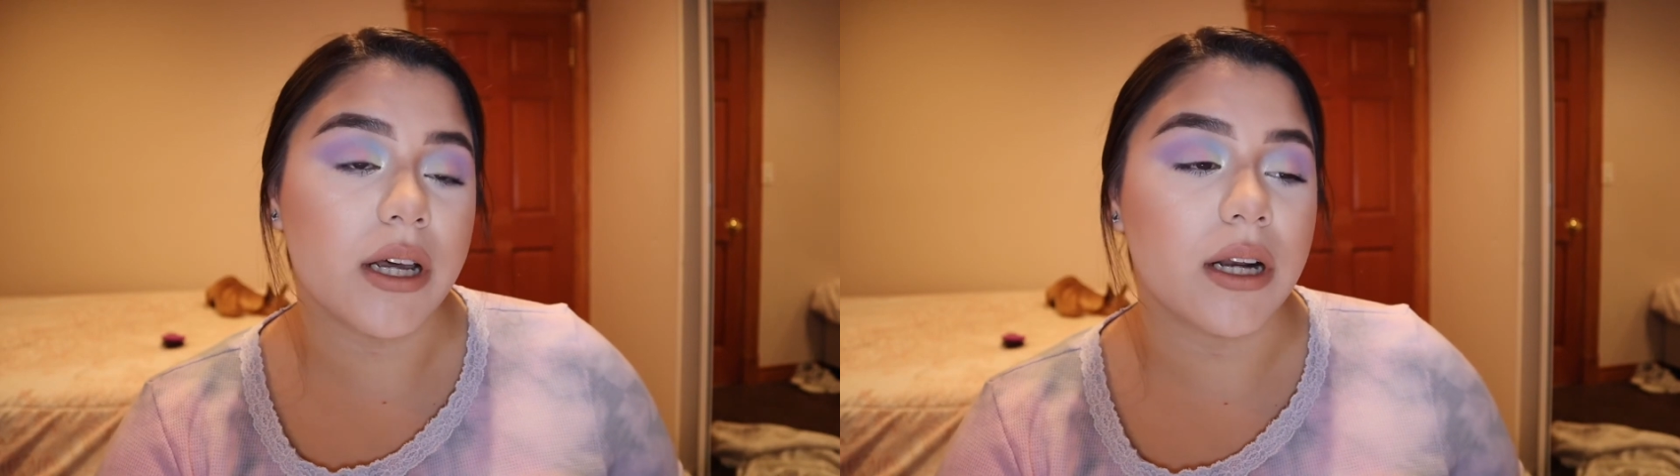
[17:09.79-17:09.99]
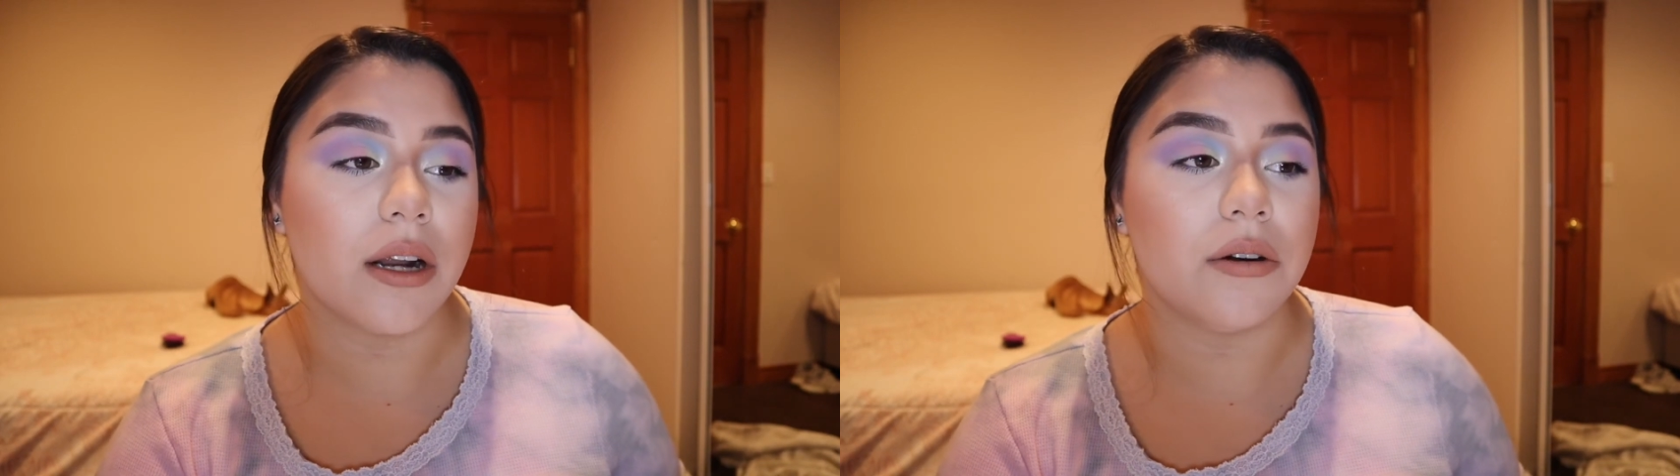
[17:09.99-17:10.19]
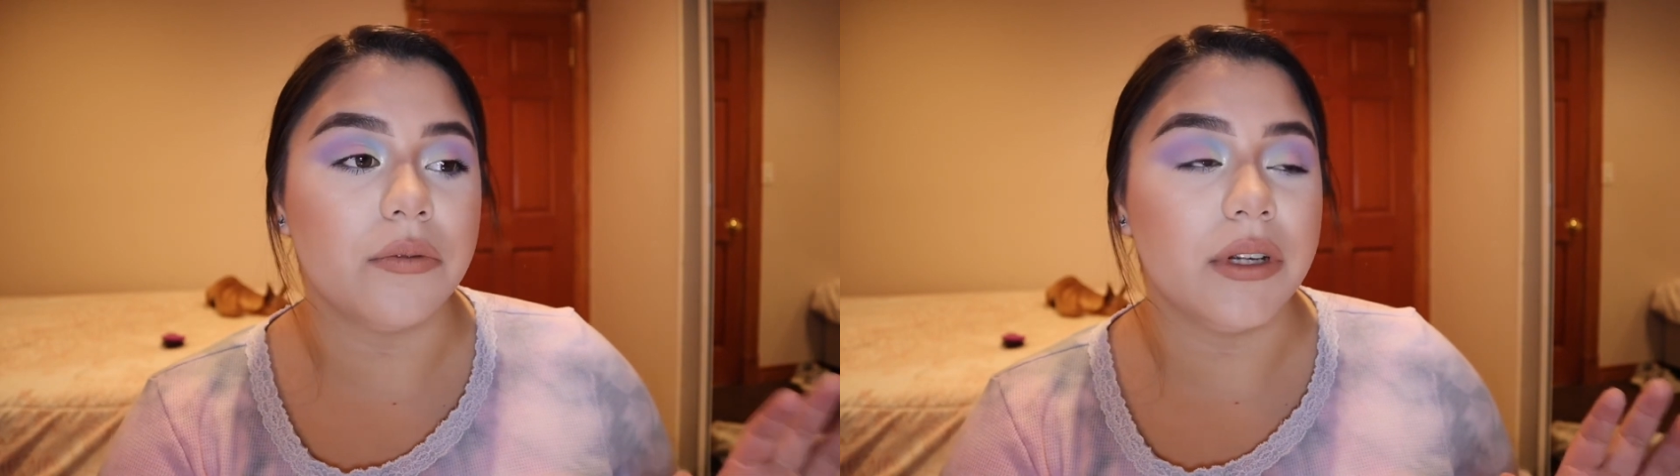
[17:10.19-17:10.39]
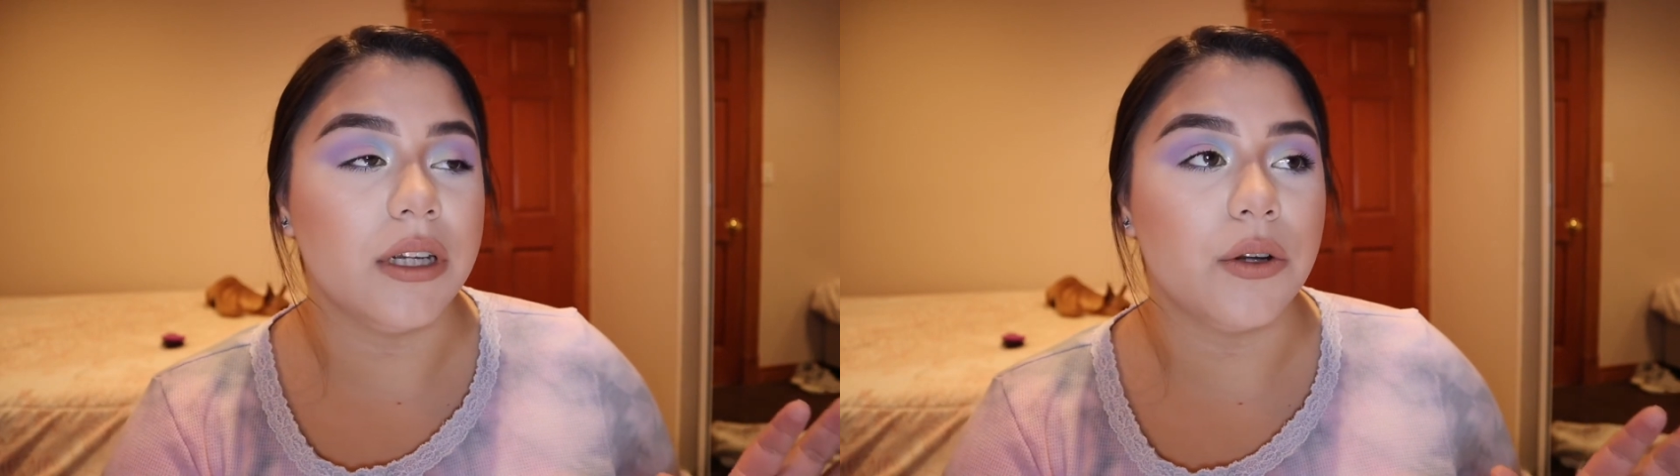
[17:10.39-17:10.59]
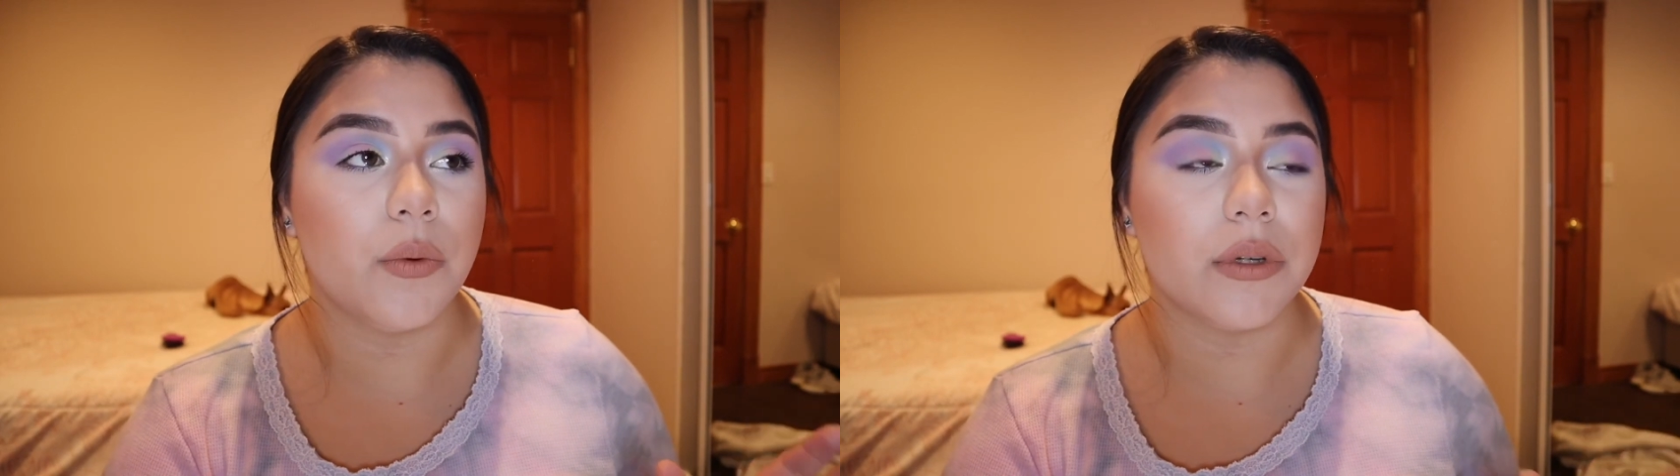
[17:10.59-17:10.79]
and I don't really
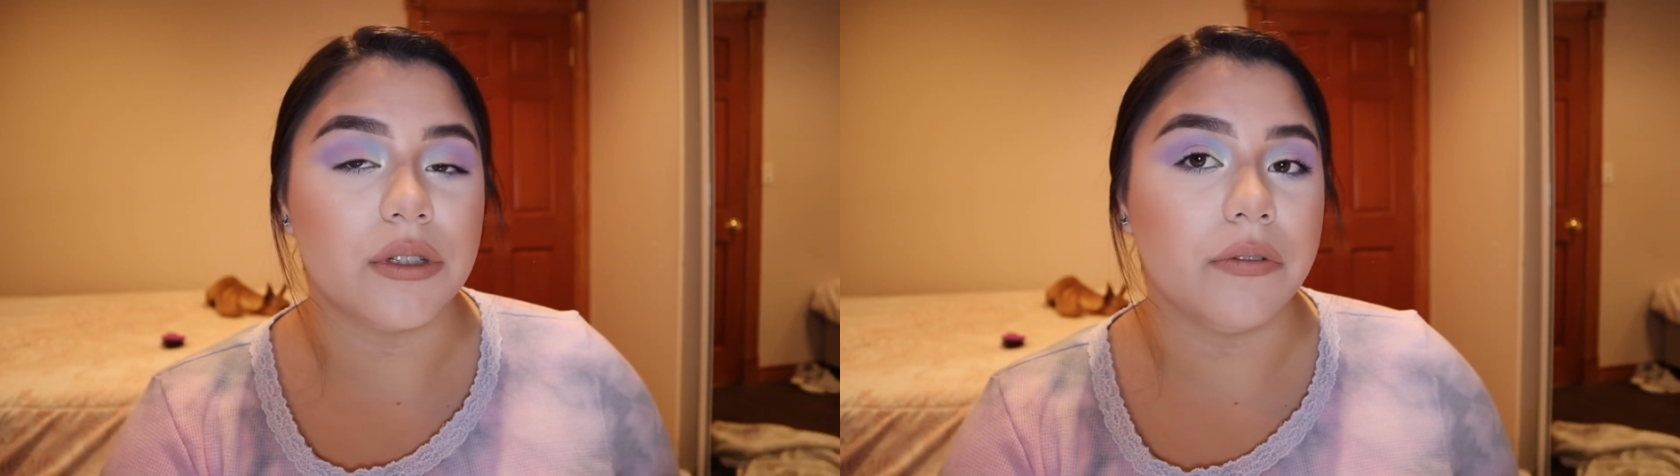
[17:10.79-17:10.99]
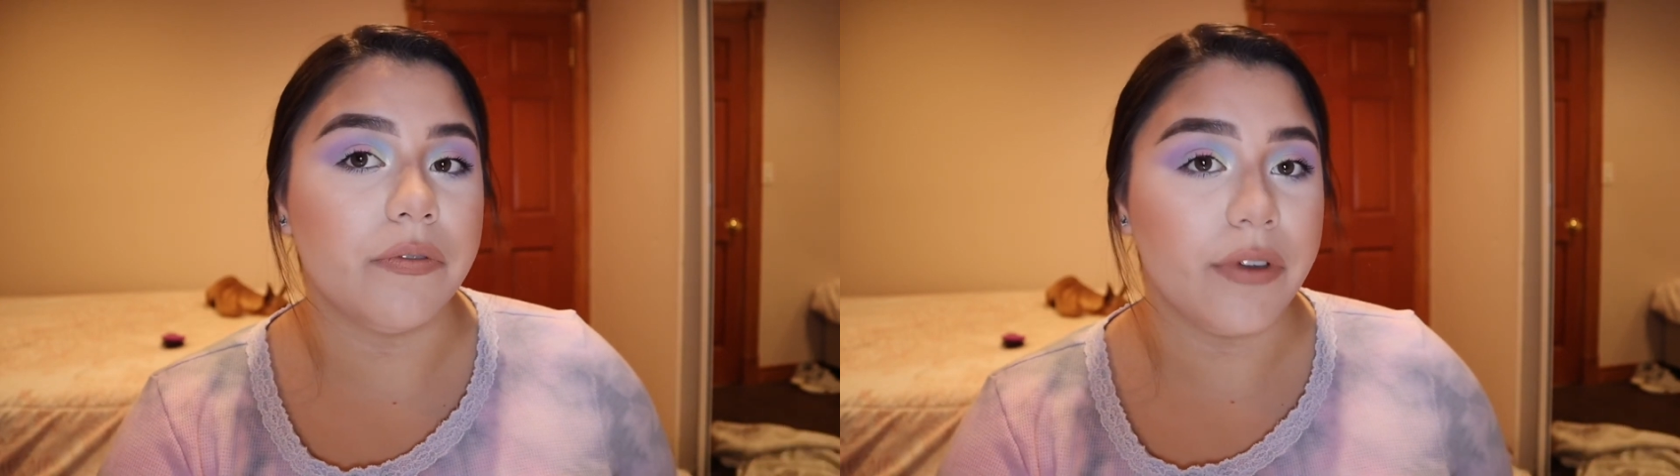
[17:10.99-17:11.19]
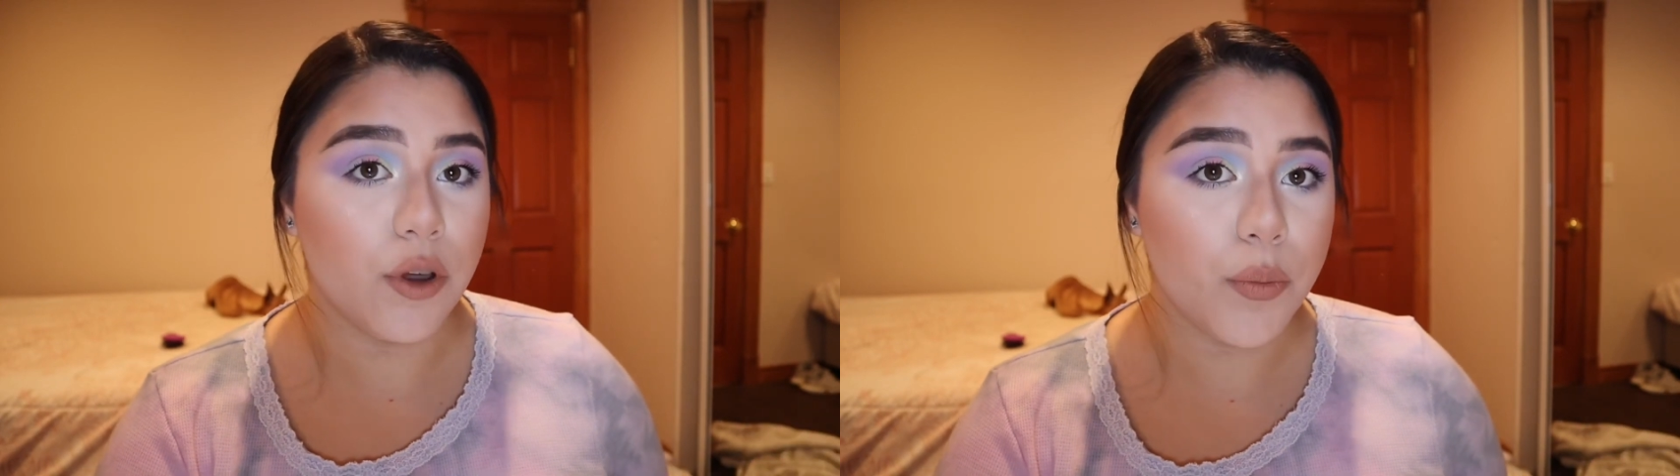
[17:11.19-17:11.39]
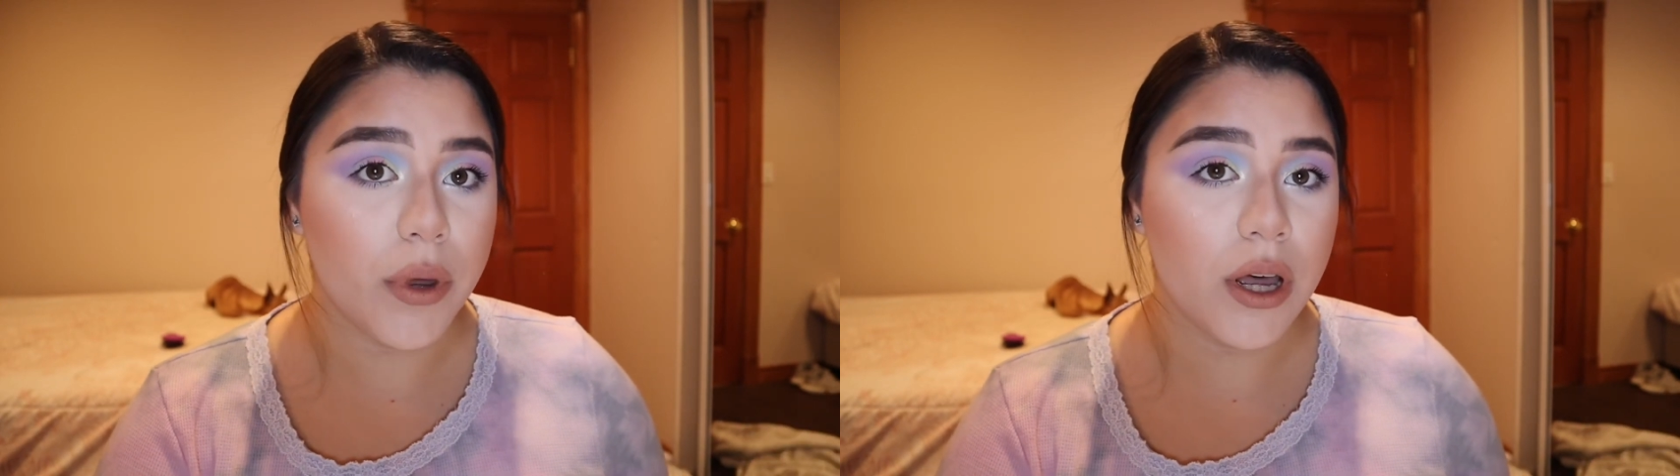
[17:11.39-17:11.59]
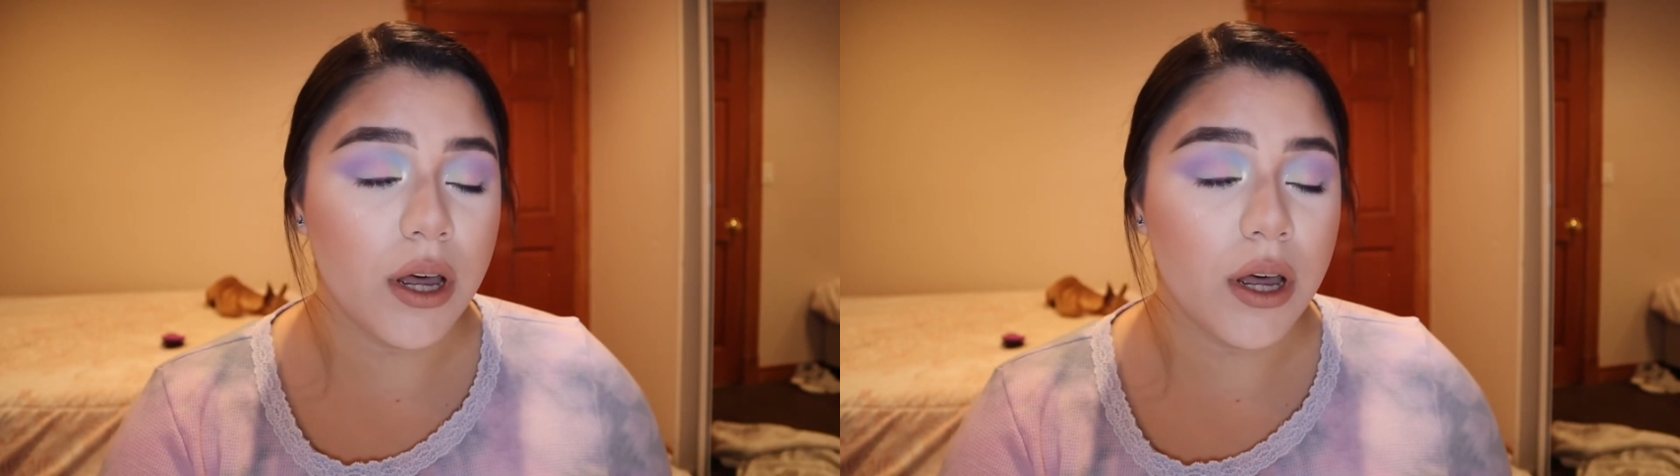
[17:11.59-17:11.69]
know what to film.